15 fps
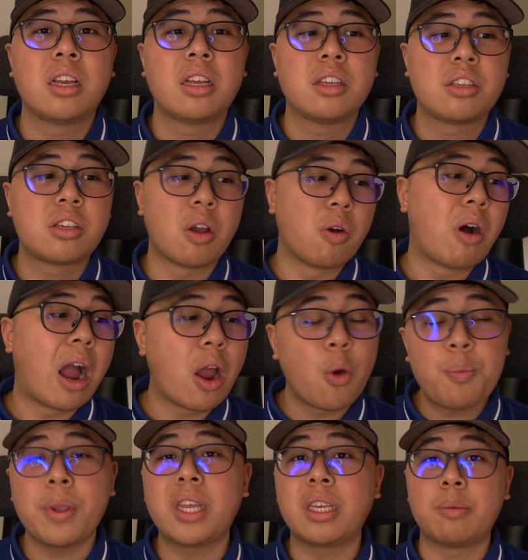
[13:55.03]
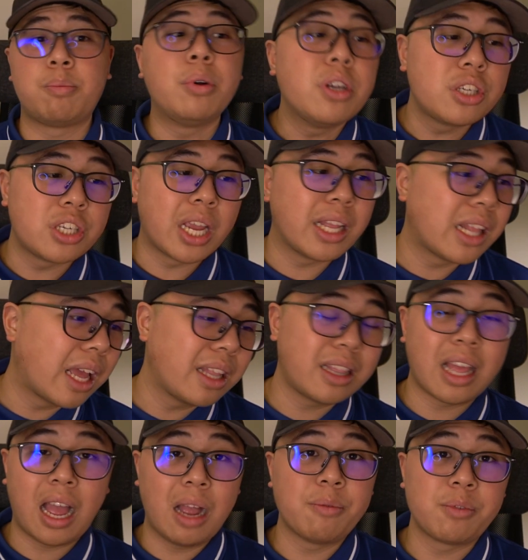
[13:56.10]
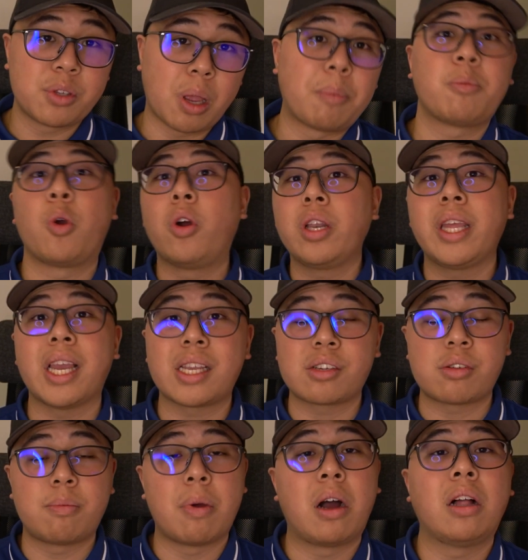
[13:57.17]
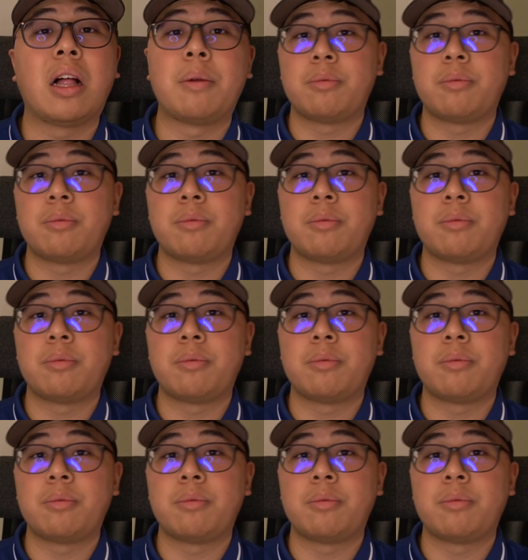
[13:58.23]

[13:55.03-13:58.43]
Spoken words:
So I hope you can appreciate that I'm going the extra mile.